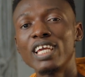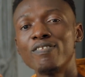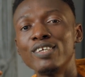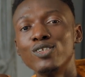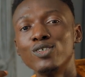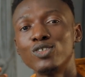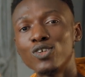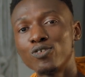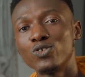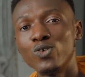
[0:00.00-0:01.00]
are giving those
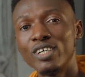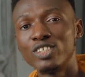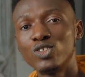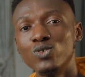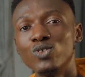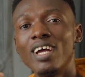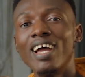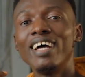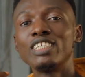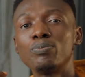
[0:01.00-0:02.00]
softwares
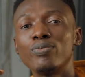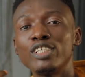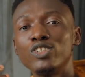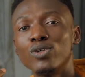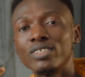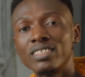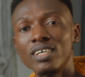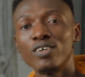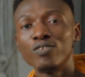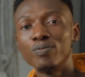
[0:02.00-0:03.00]
to express
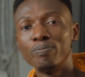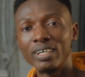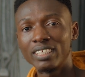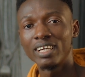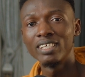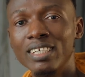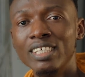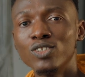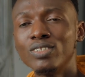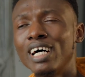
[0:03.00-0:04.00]
yourself better.
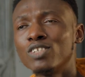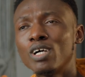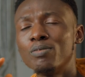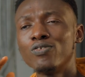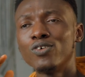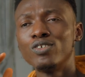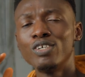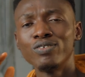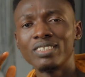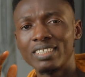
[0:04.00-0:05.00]
So that's why before
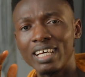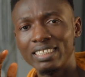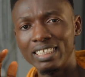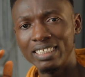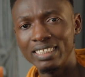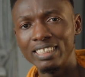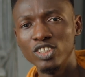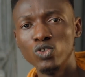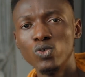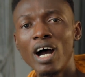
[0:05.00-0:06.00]
you even start
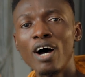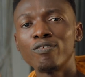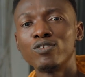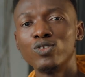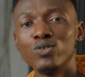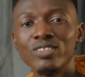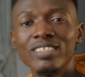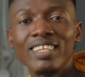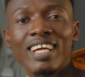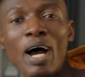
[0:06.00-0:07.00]
editing, you have to
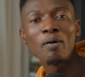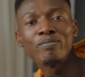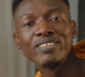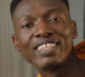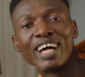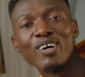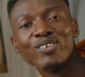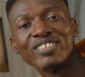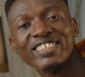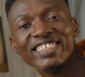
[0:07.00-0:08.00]
calm
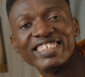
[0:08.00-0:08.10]
down